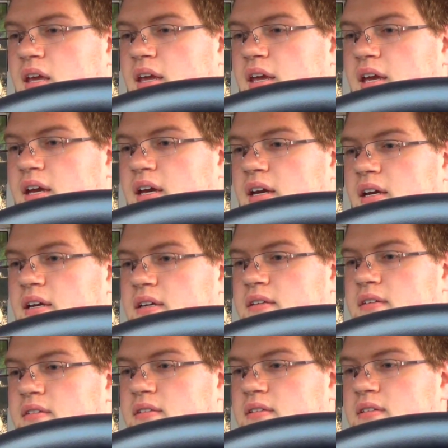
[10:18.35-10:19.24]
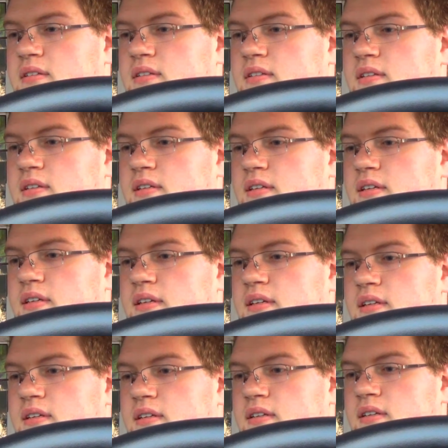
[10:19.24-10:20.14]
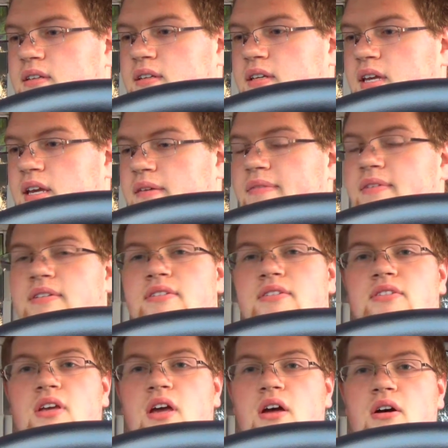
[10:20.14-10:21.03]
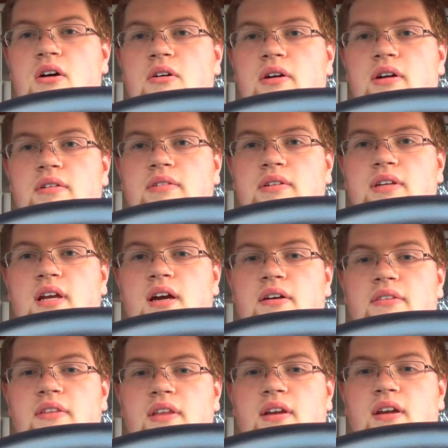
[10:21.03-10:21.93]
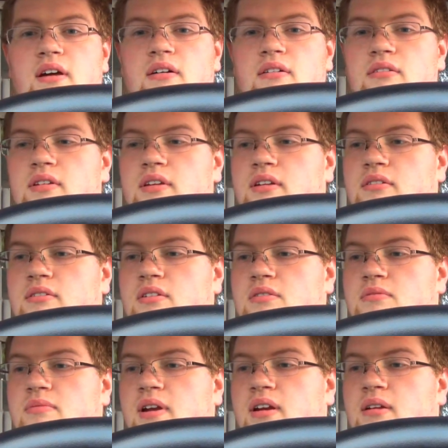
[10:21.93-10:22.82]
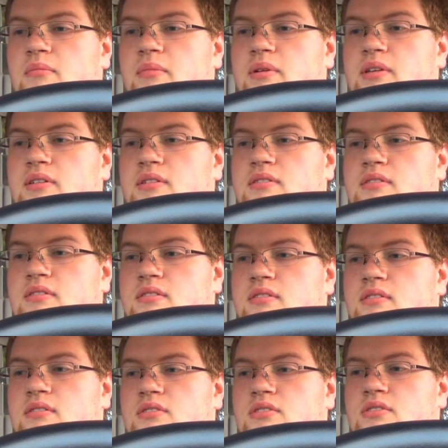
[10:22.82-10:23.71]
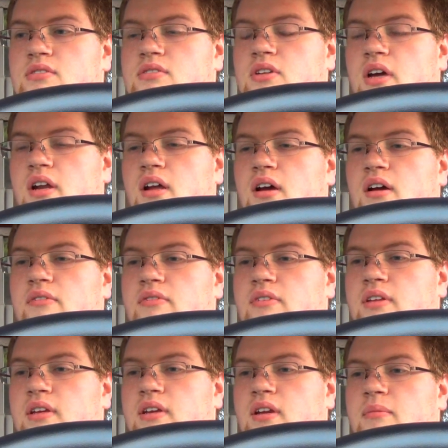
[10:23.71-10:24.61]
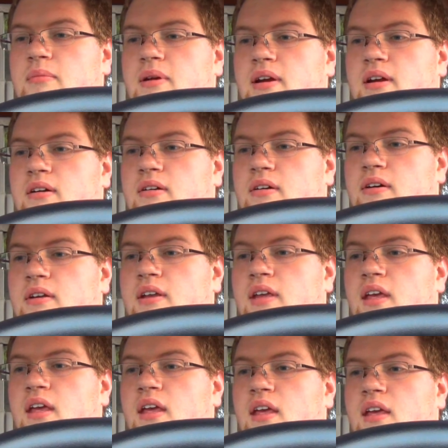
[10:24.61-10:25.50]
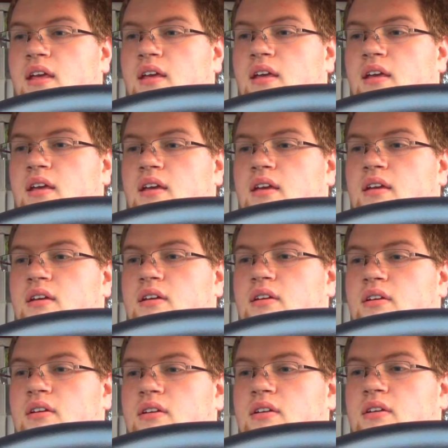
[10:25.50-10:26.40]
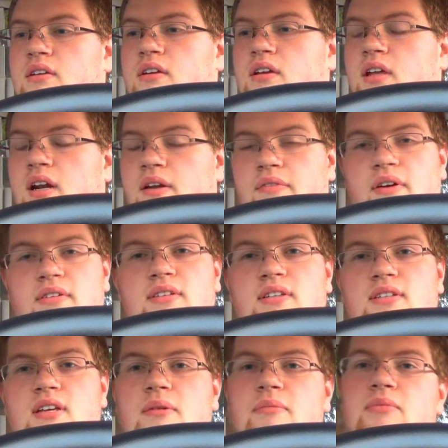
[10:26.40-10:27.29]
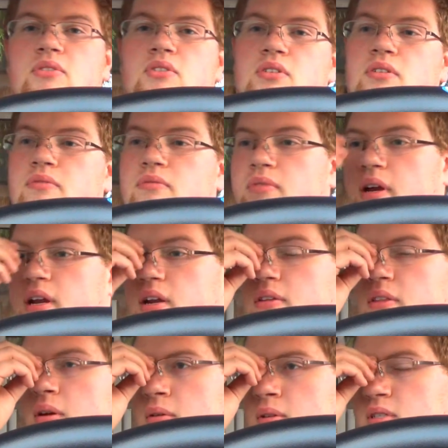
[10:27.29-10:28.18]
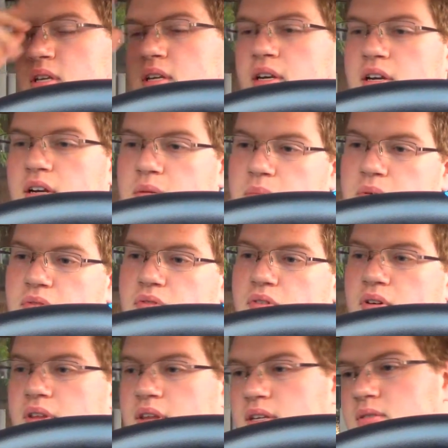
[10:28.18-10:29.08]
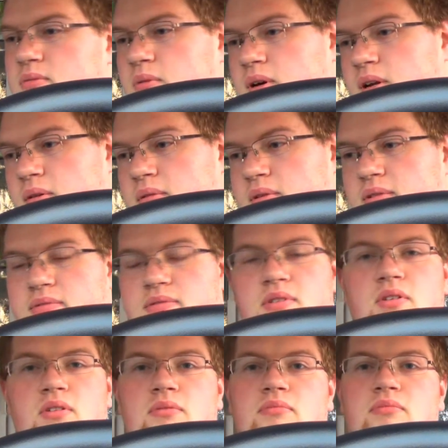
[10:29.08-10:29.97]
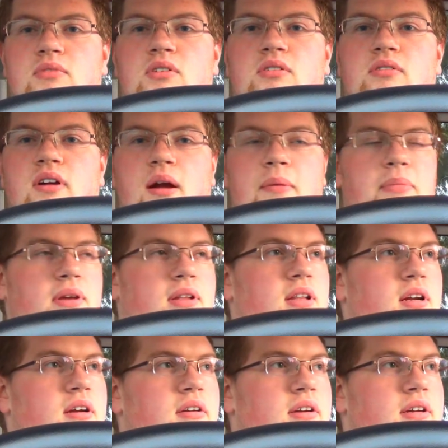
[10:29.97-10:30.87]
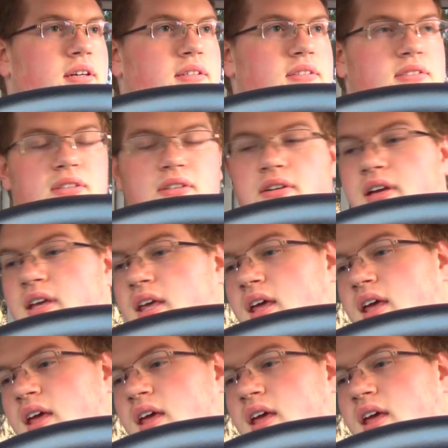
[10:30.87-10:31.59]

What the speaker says: and even so, every now and then it'll just randomly shut off and then come back on. And I've had this happen to the radio that was in here before this one, and it was old crappy Clarion, so